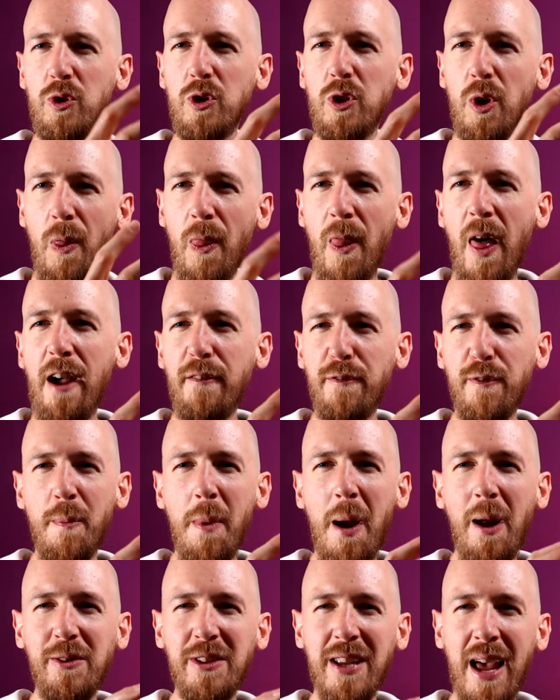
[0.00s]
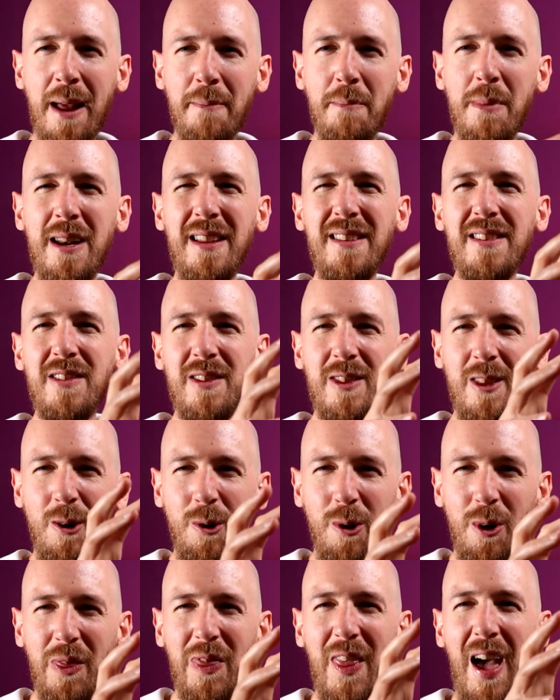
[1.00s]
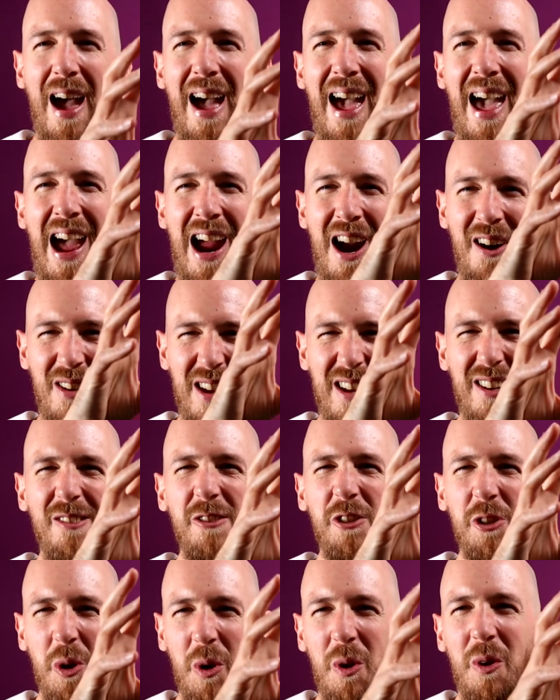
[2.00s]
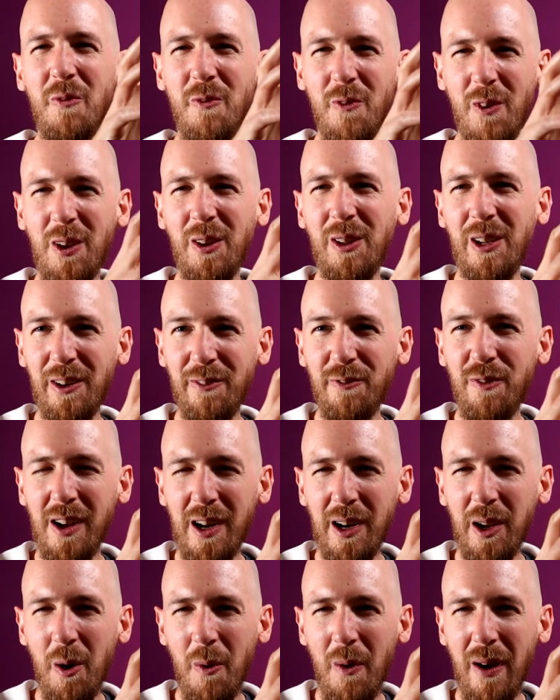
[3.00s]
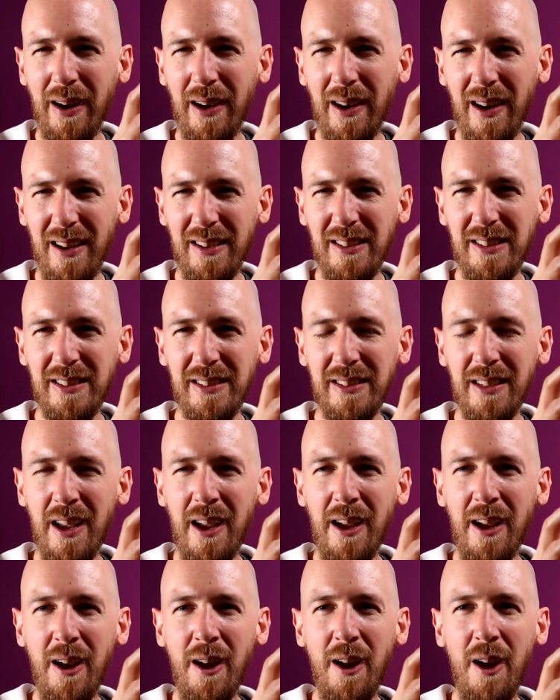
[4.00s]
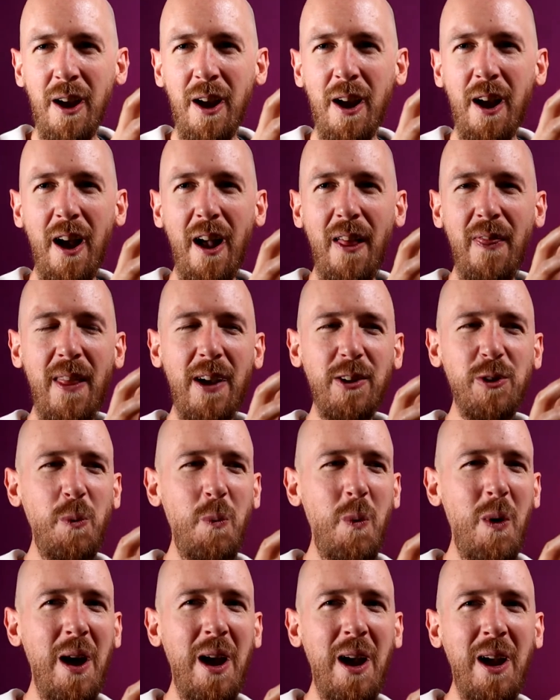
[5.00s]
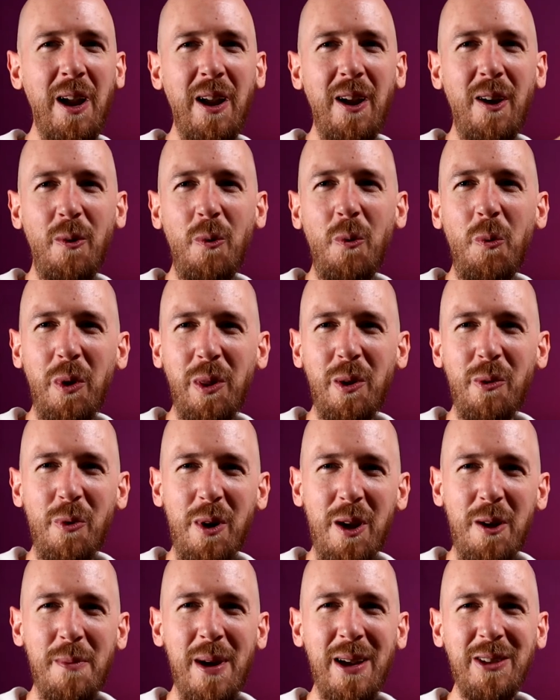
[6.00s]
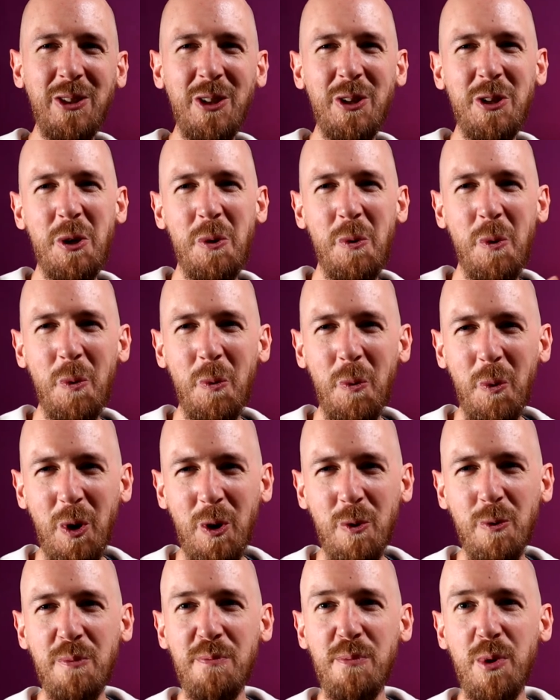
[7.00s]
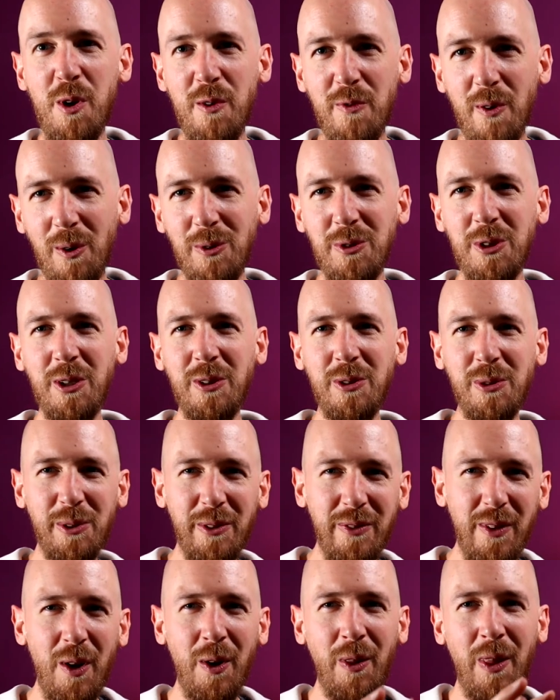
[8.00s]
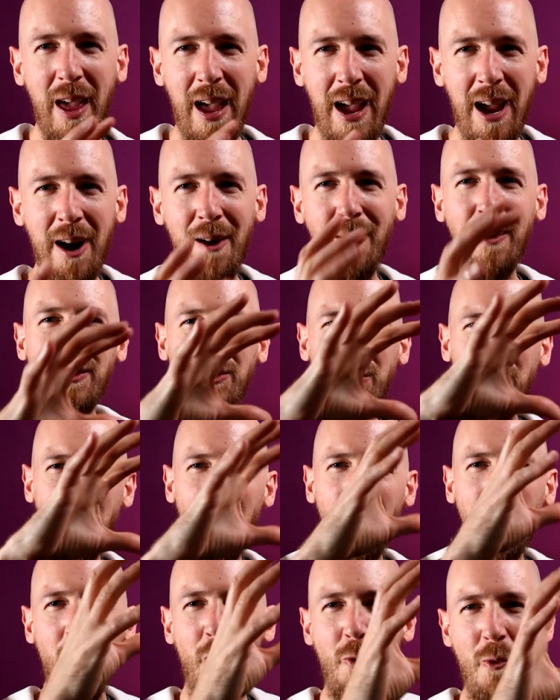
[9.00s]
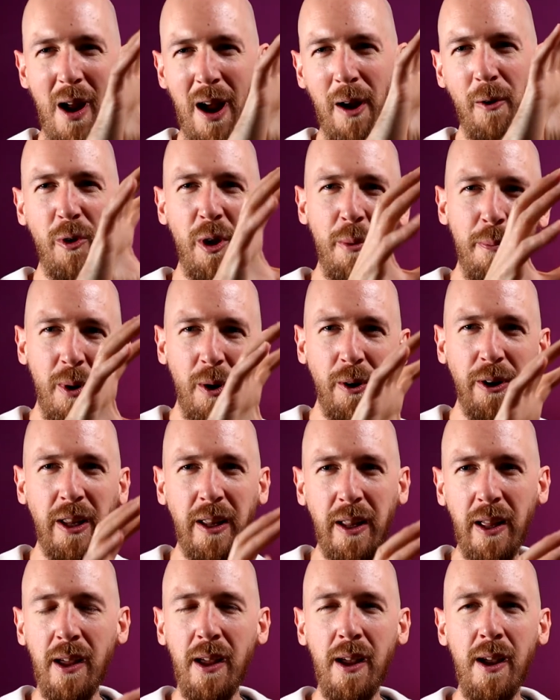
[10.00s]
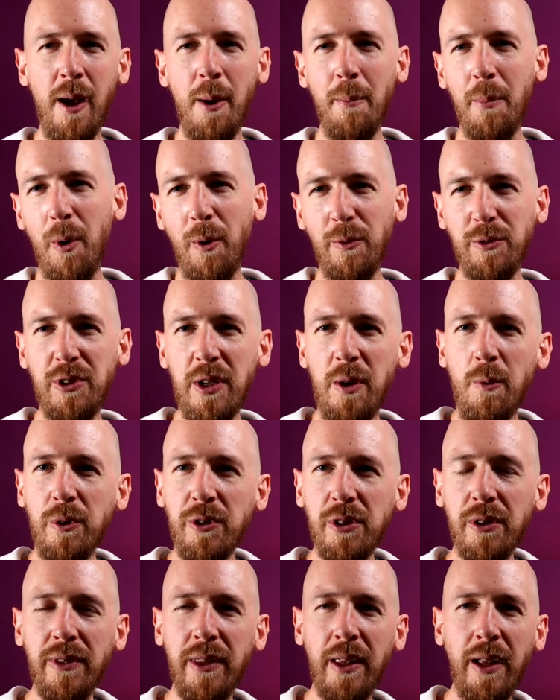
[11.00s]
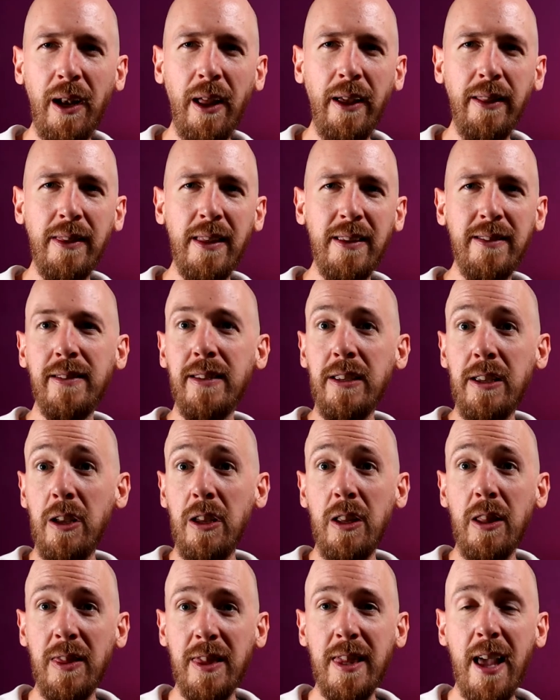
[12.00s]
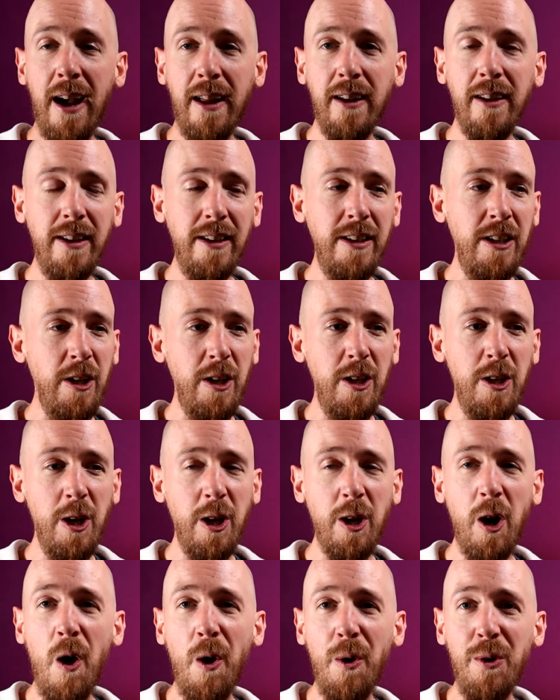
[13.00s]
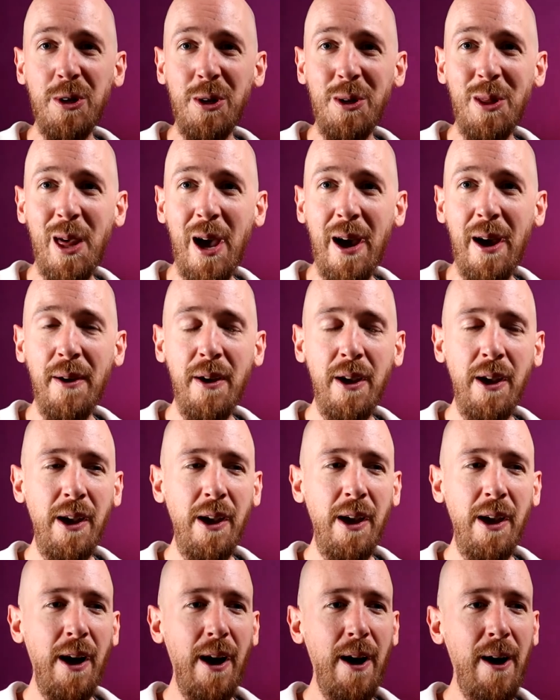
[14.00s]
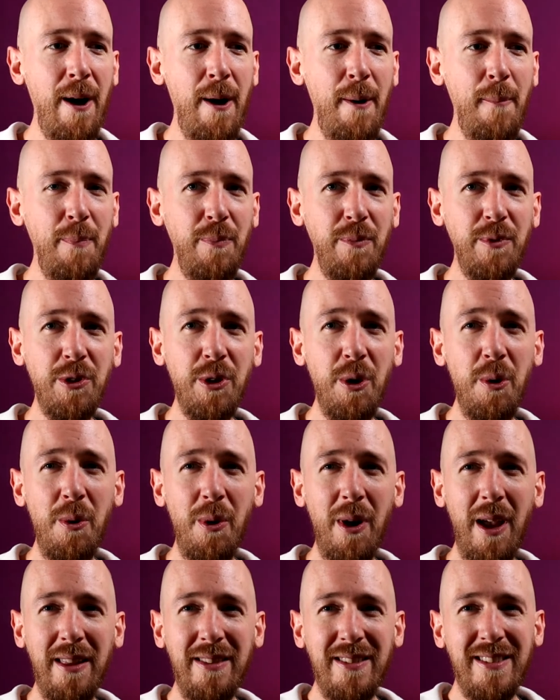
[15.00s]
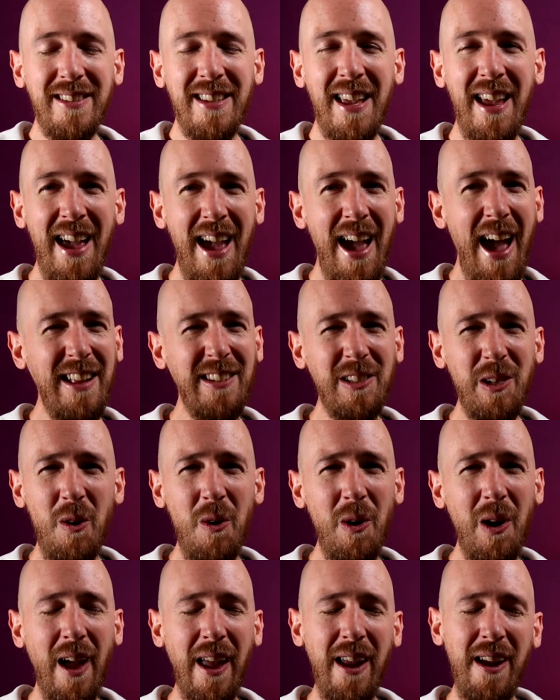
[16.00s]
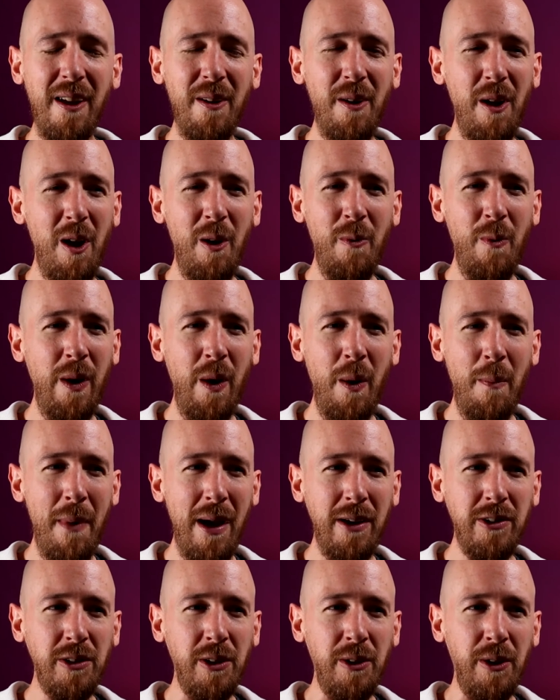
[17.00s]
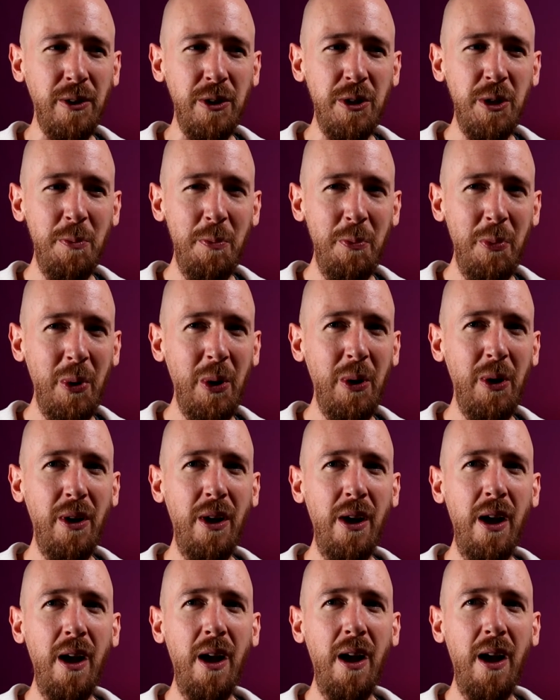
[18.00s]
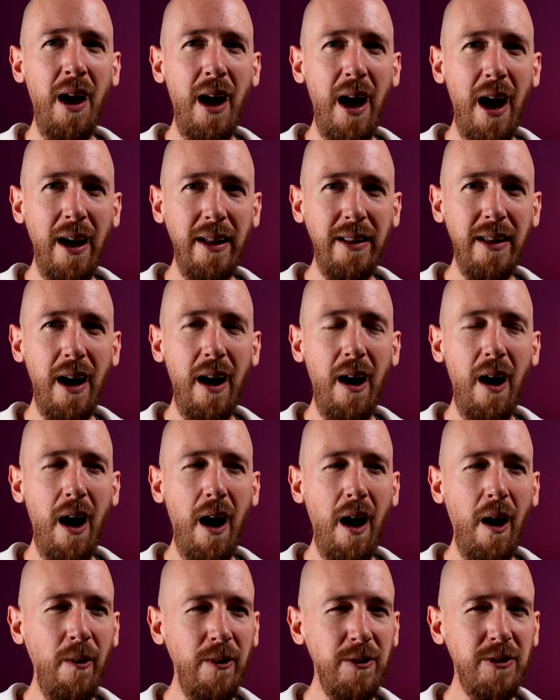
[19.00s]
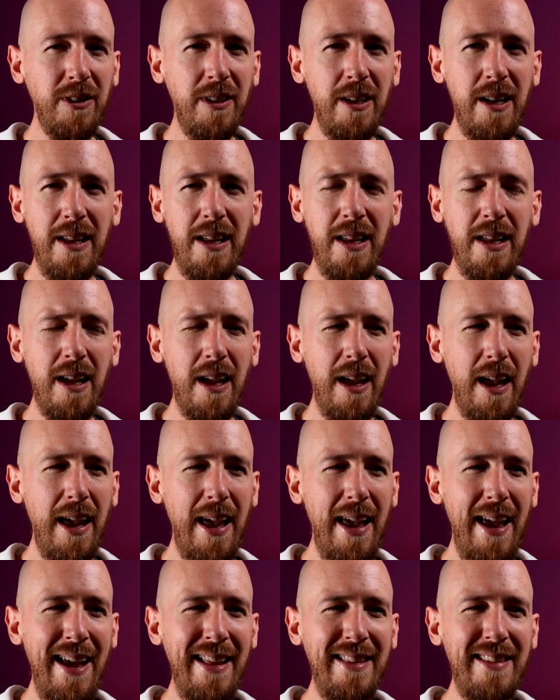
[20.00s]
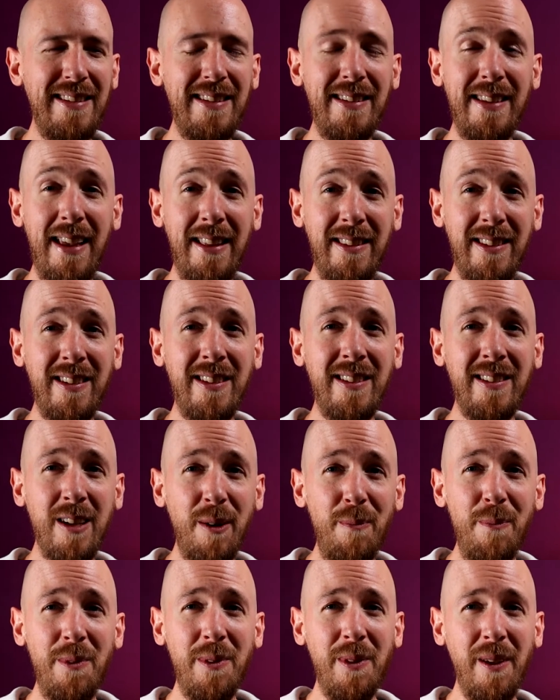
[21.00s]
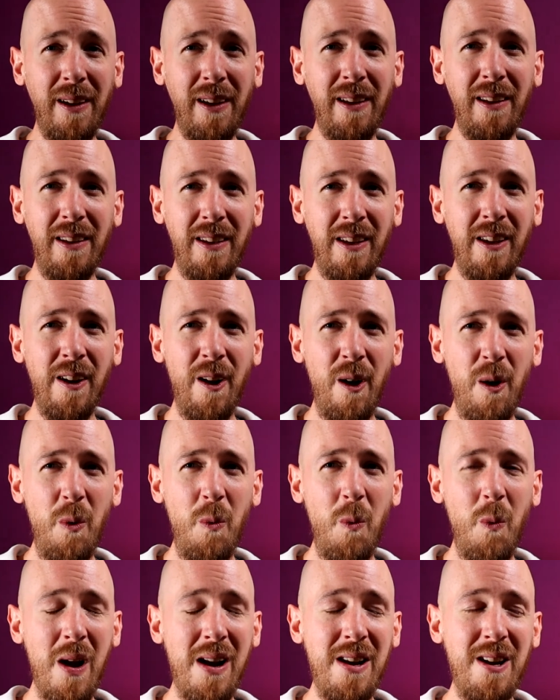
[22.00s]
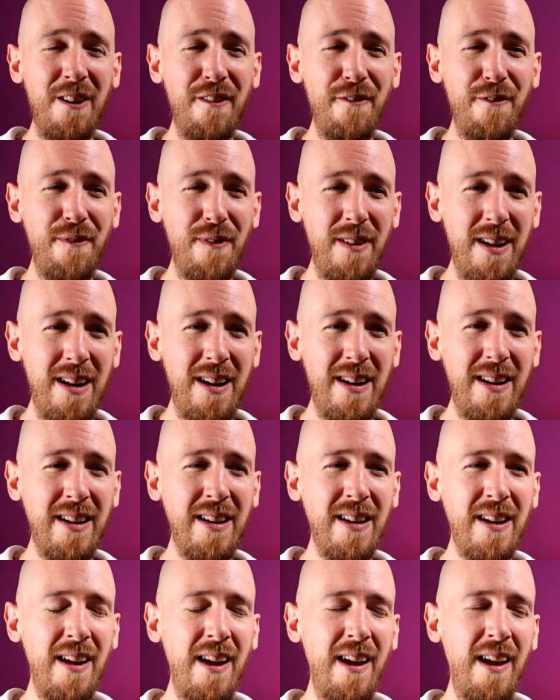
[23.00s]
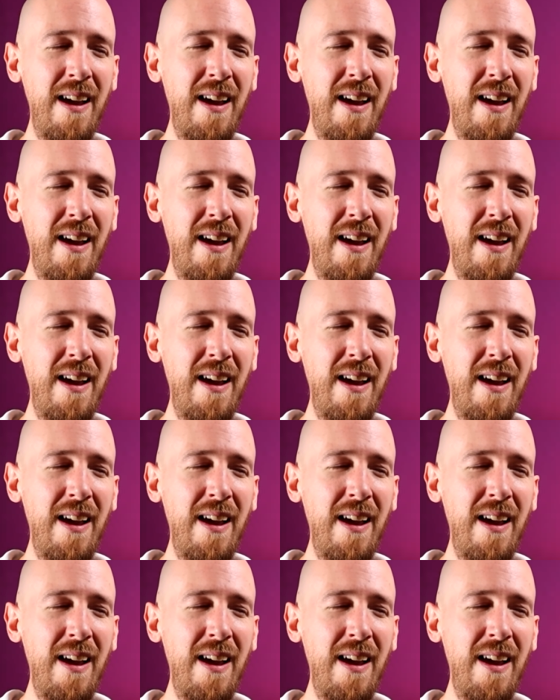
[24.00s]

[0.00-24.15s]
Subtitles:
done that for about 10 minutes, though, that area is feeling quite nice. And that's where, with a real massage, you would move on to sort of other areas and work around the body. But obviously, with something like this, you can't do that. So it's not like a real massage, but honestly, it's something. You know, when you're feeling